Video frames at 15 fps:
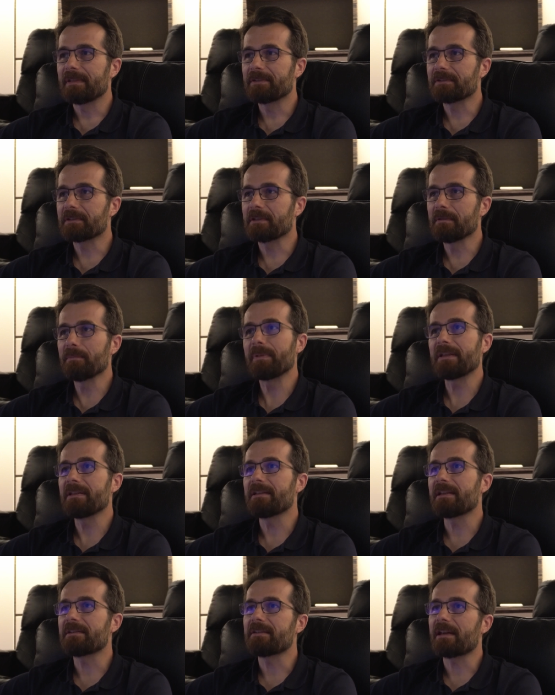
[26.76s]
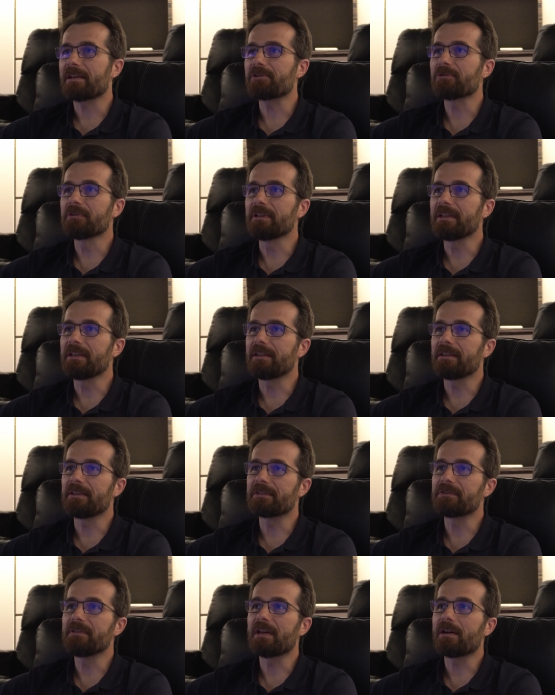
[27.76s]
is a company that actually
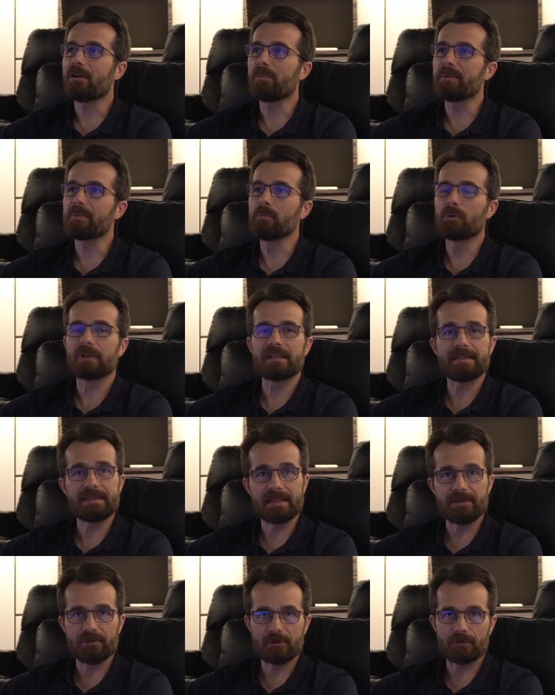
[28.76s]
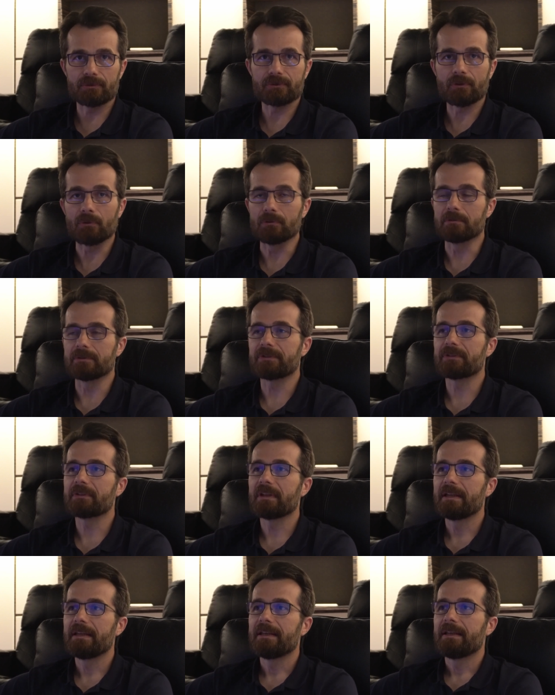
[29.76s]
is now a bit more than 10 years old.
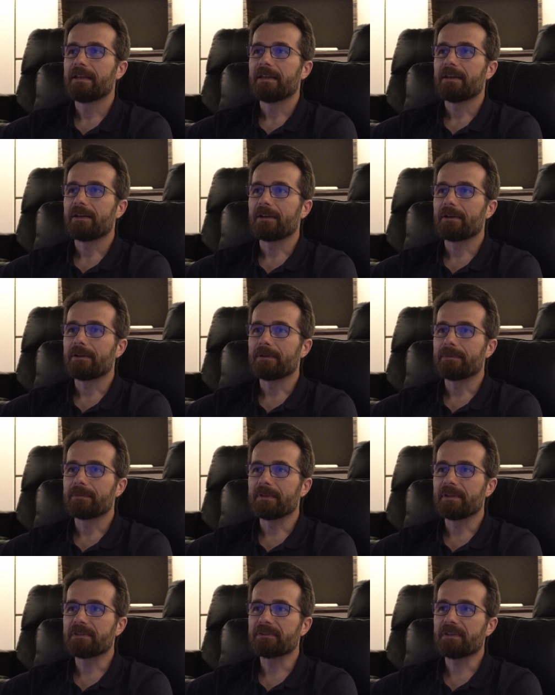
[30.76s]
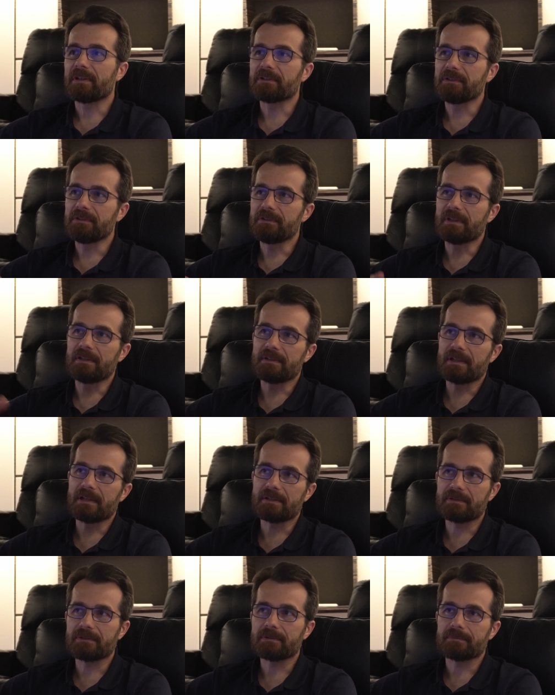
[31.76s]
Uh, it started and
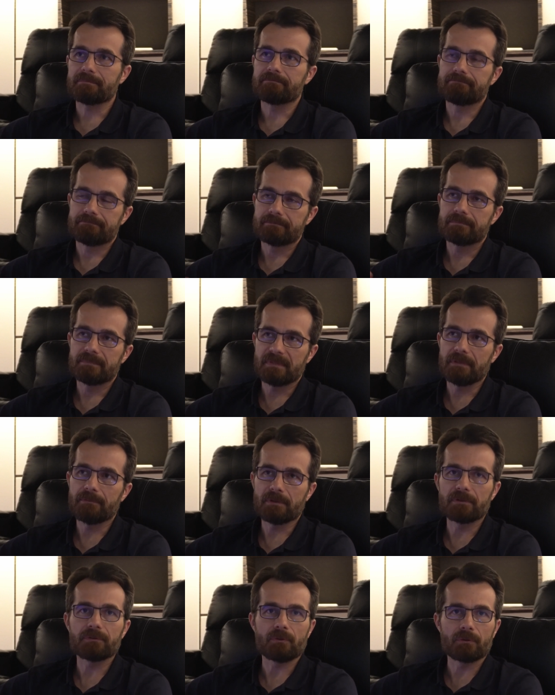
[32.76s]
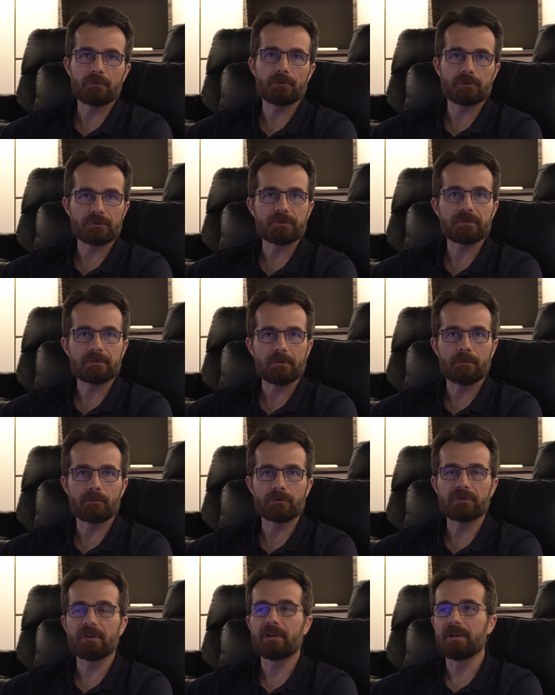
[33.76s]
had different owners
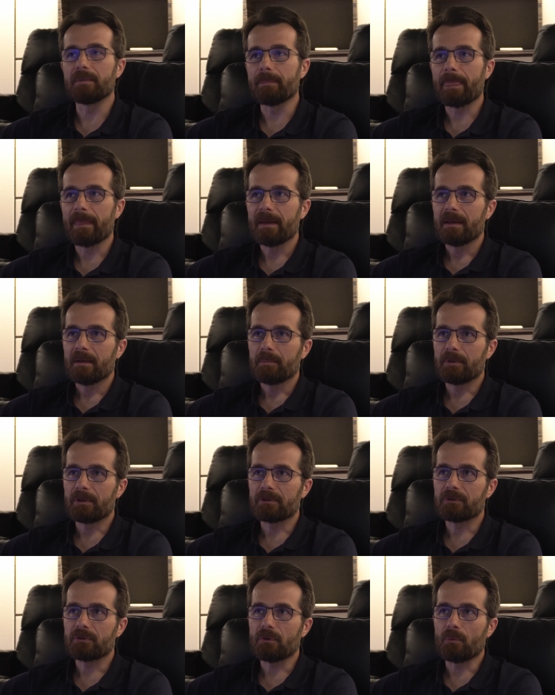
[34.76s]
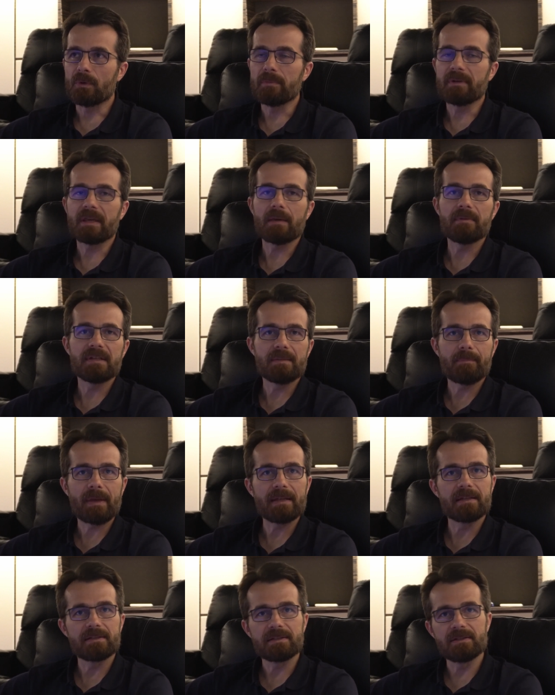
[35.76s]
over time, but we became
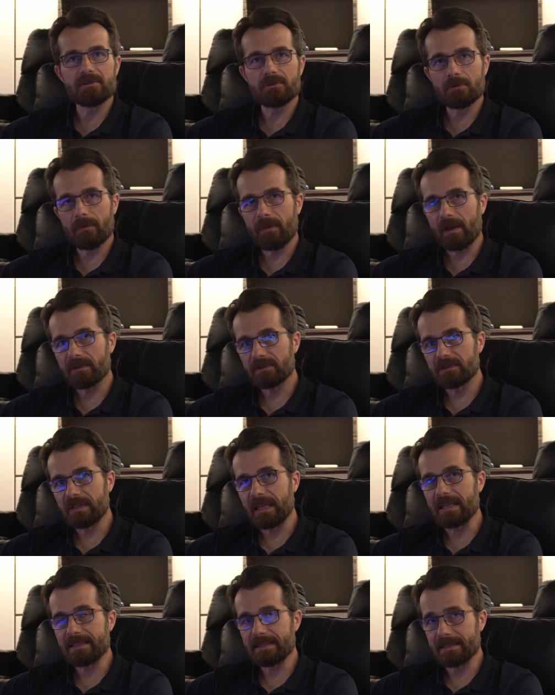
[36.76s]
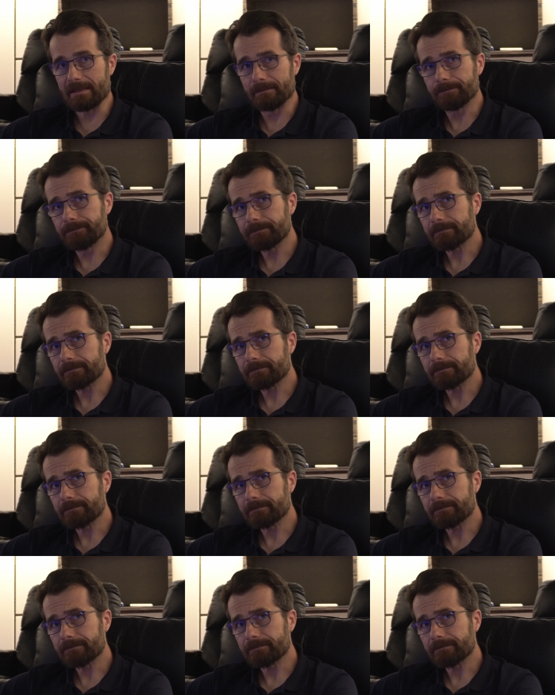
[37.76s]
independent in 2018